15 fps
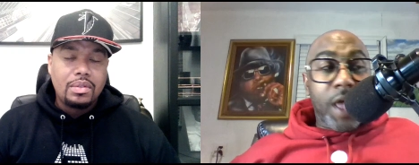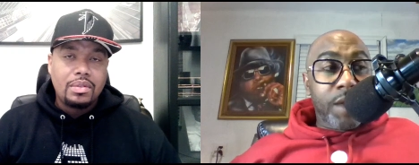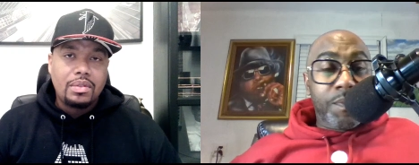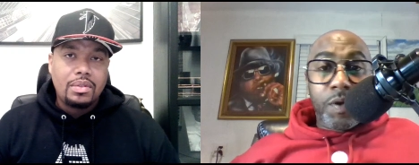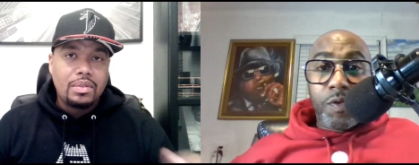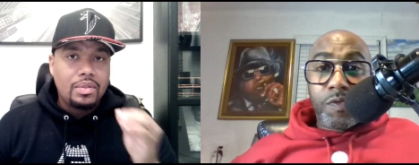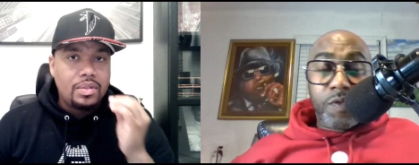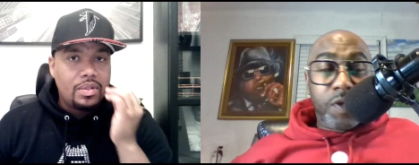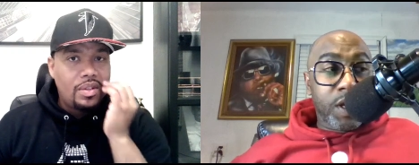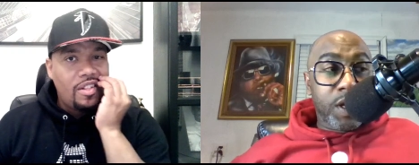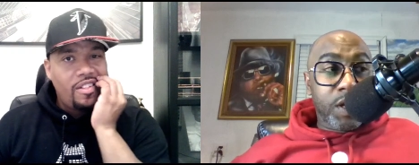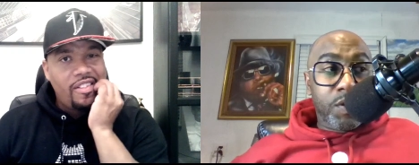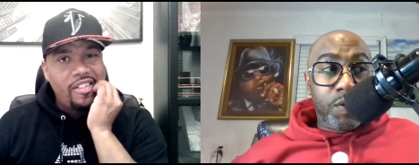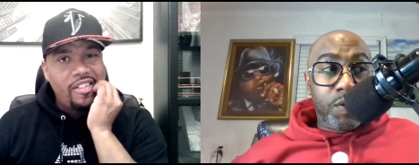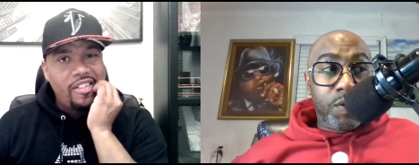Speaker 1: not opposed
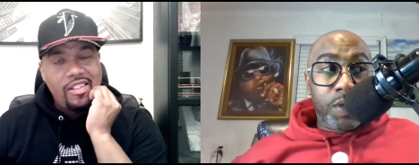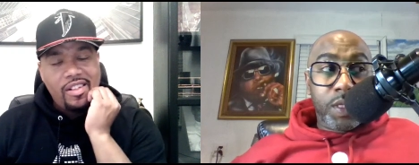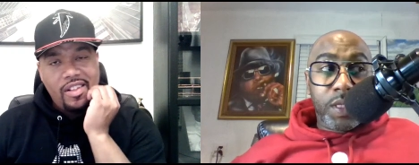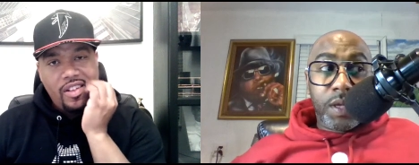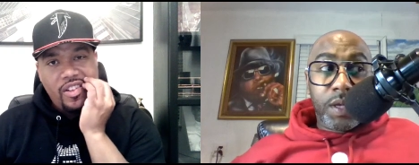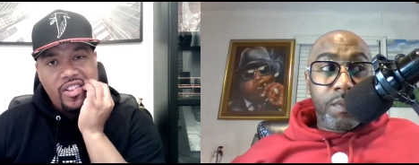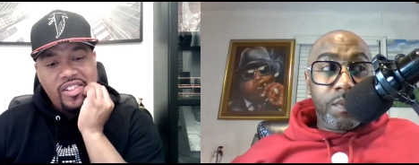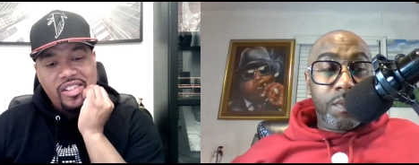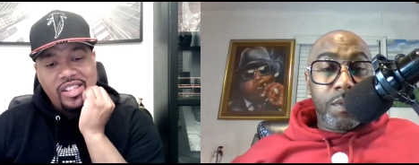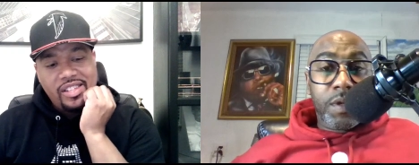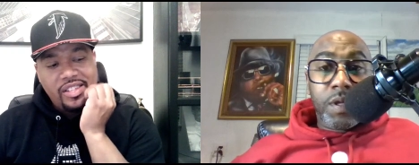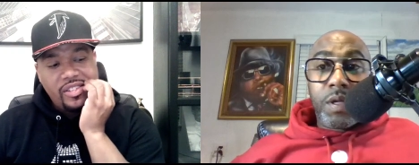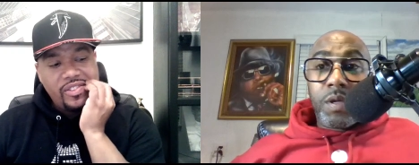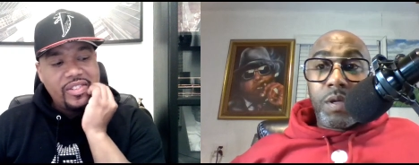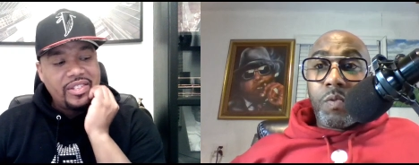to hearing them
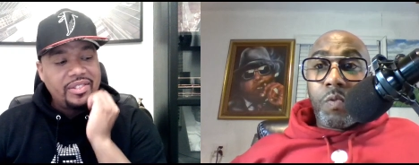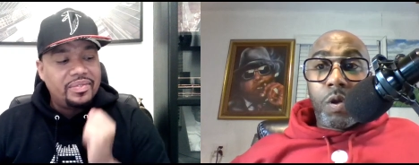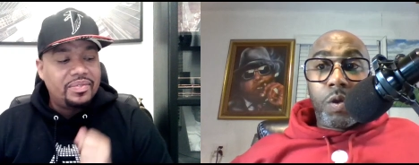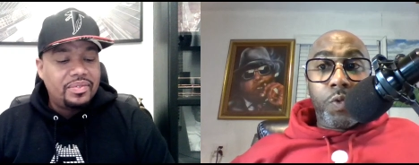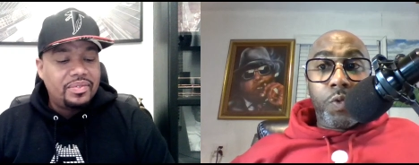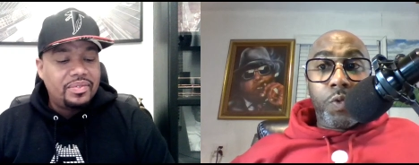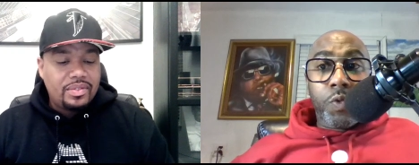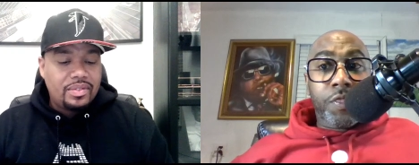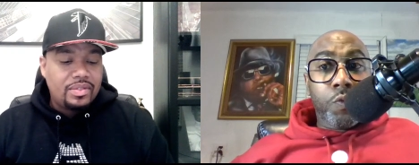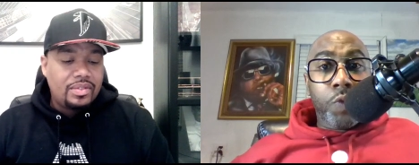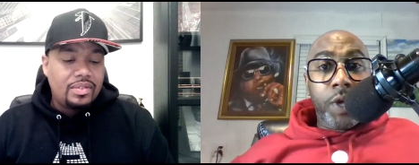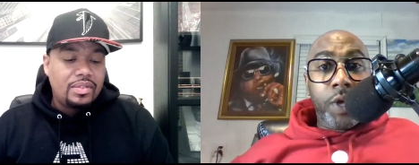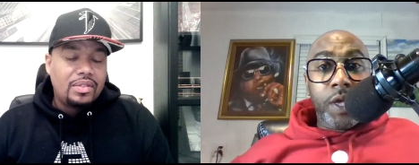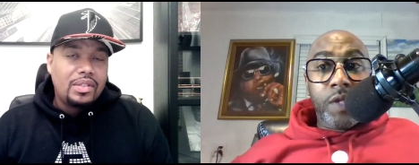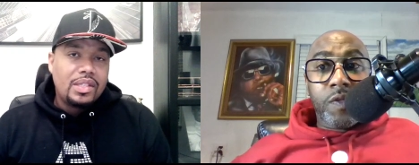work with
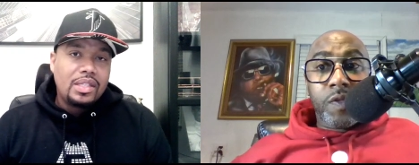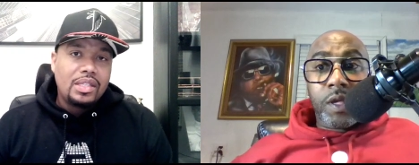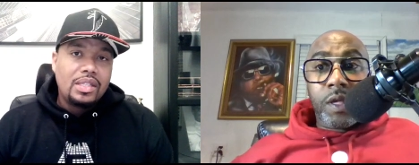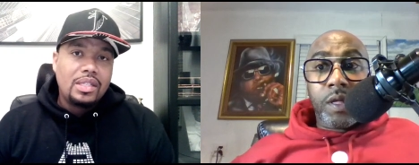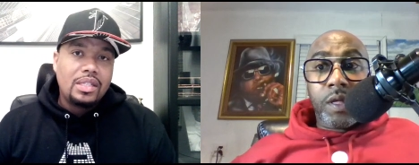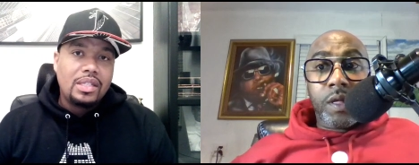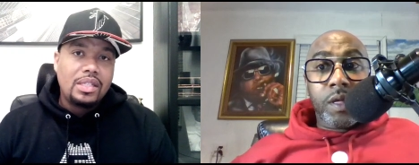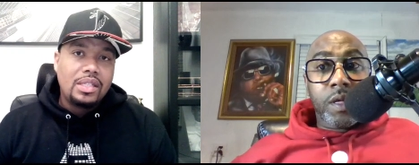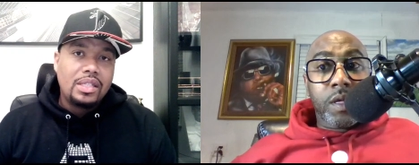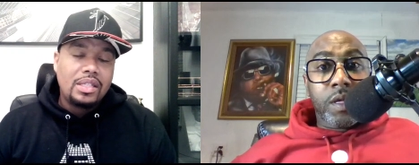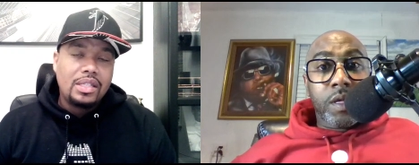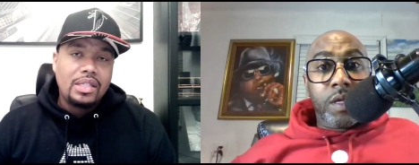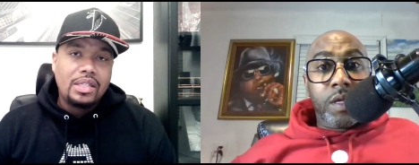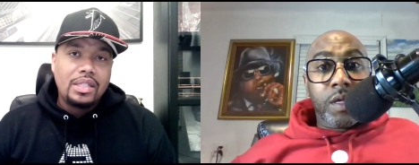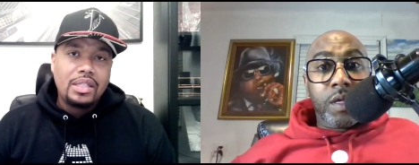a Wheezy
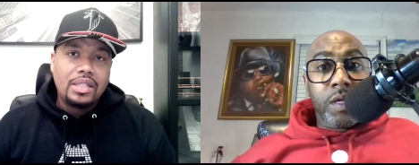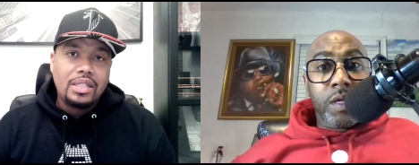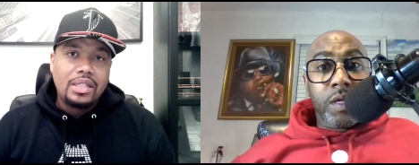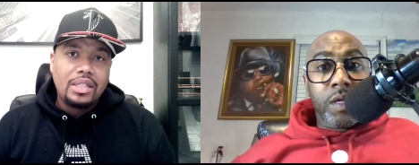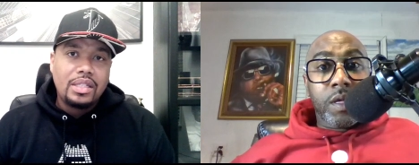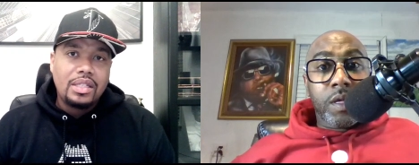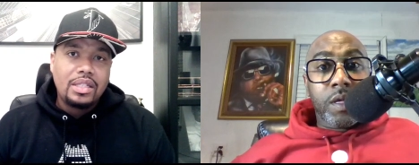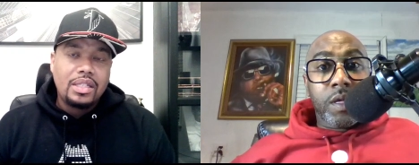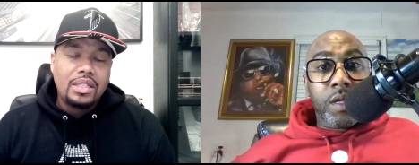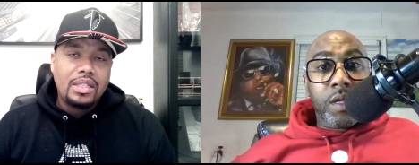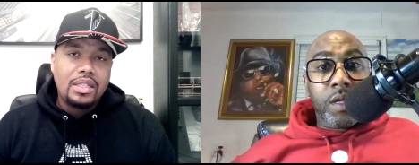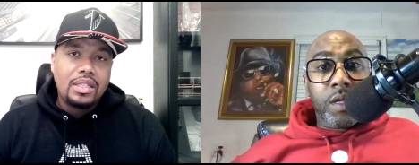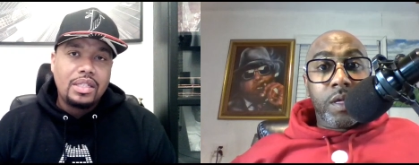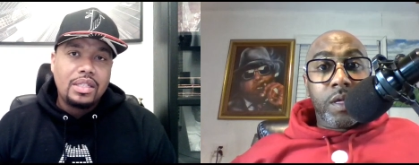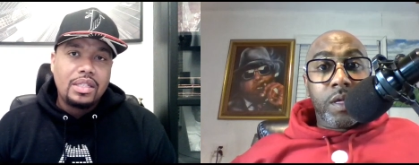
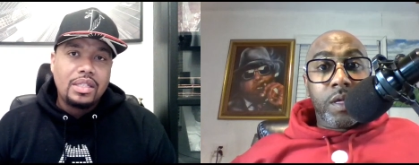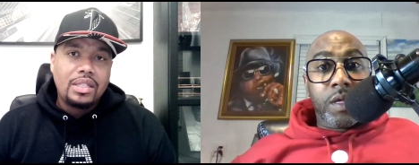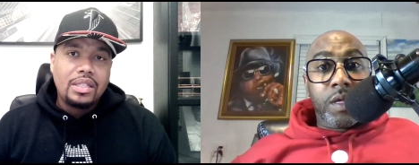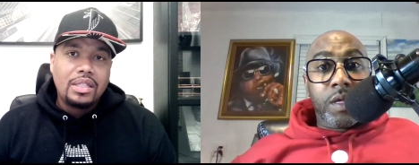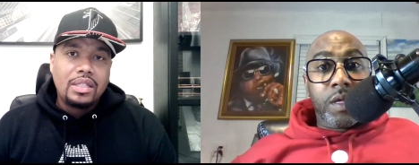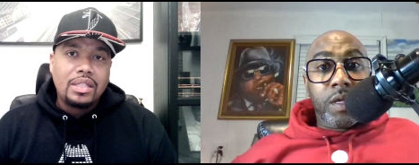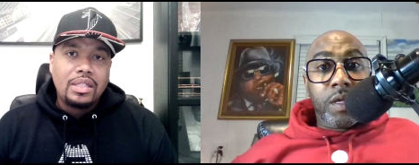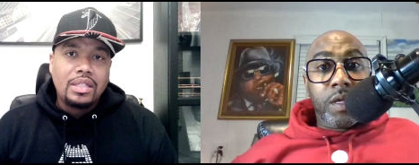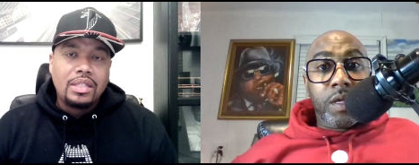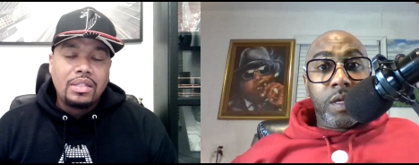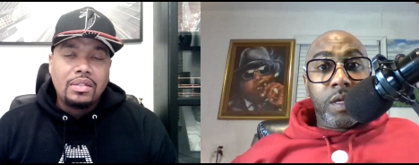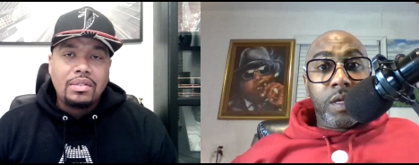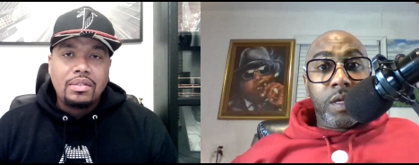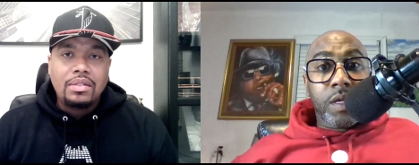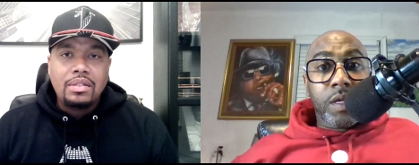working with uh,
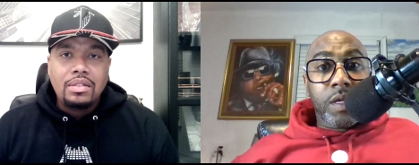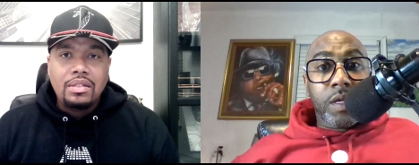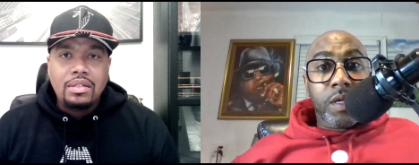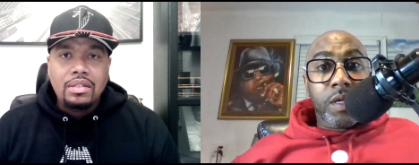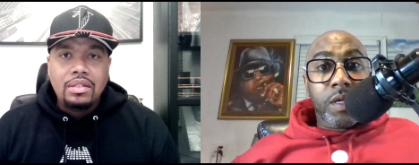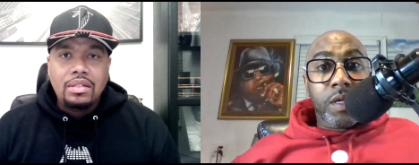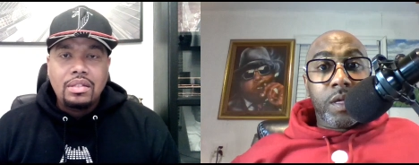um, working